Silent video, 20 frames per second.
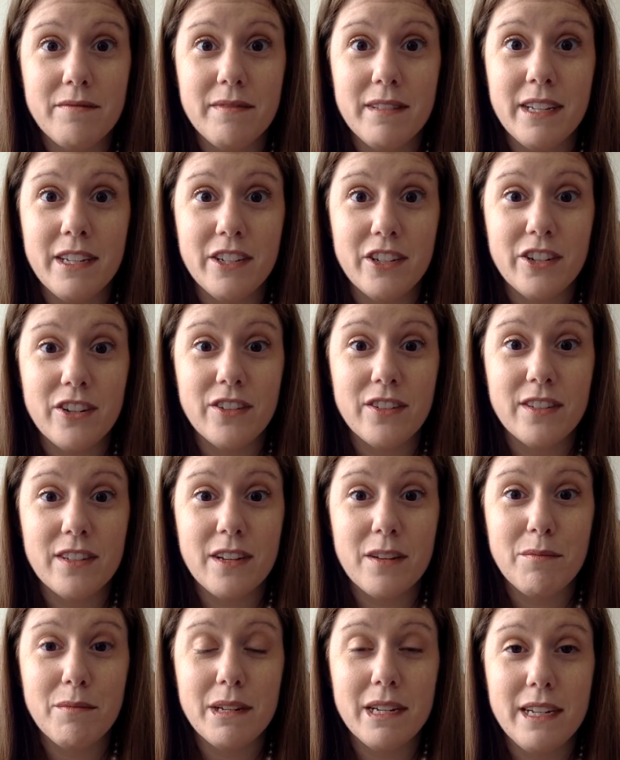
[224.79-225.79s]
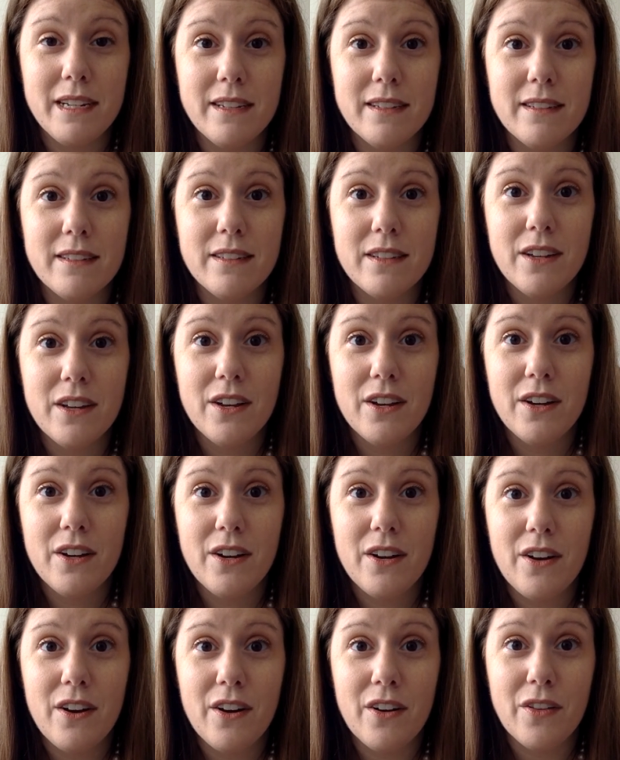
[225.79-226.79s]
Insurance companies
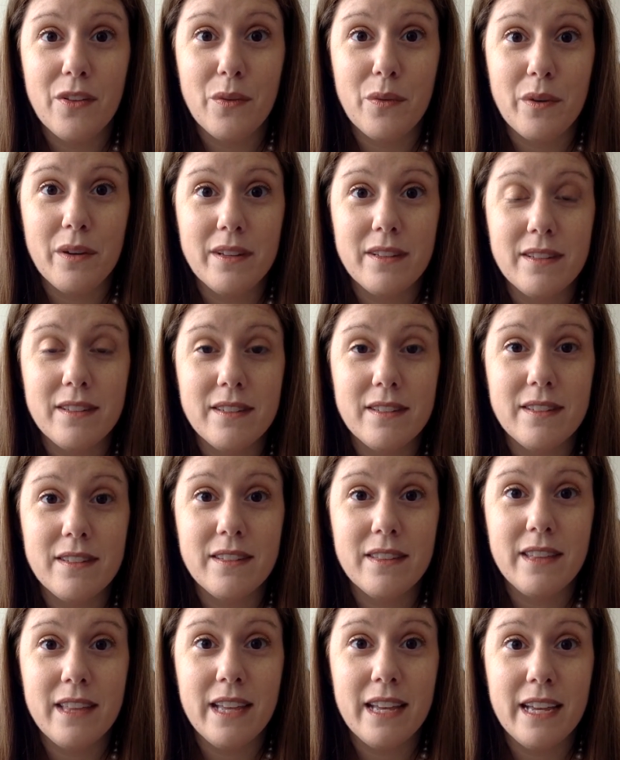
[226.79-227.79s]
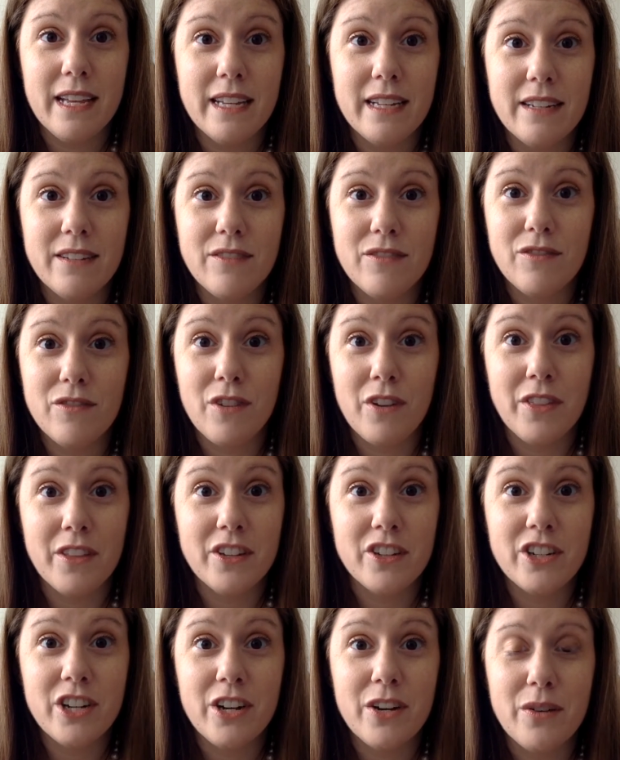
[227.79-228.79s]
are the ones that run the
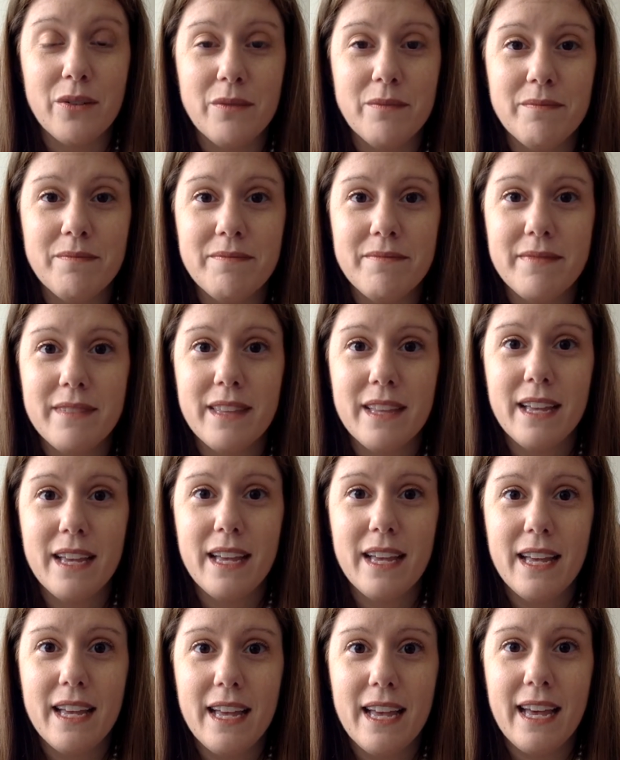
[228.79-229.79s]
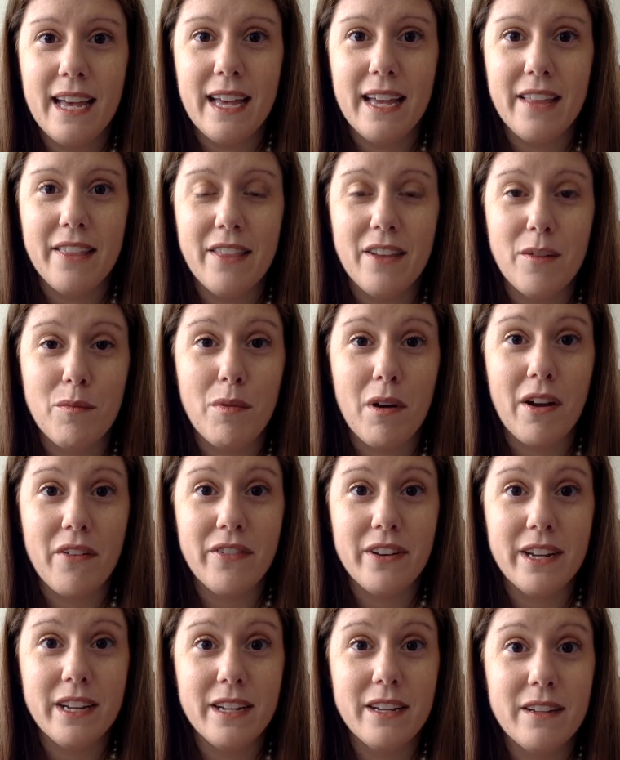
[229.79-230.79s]
show, and they're
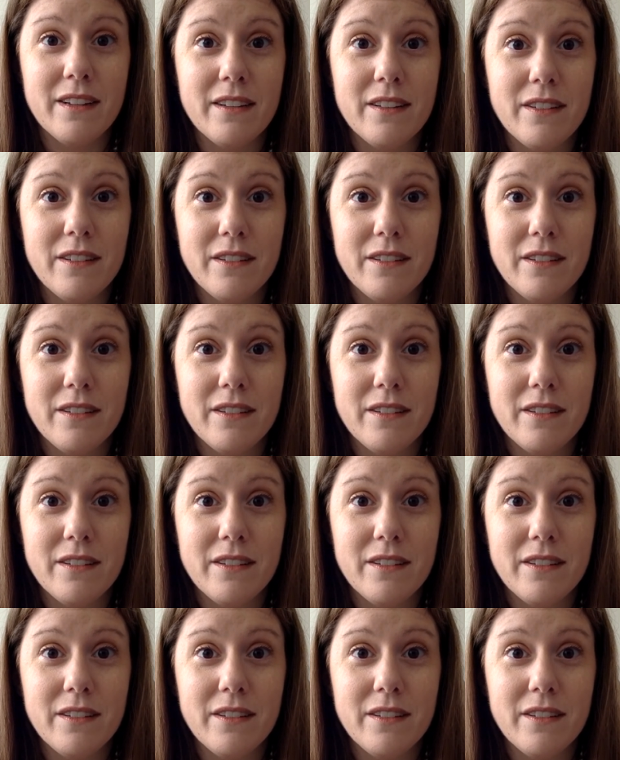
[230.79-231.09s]
profiting,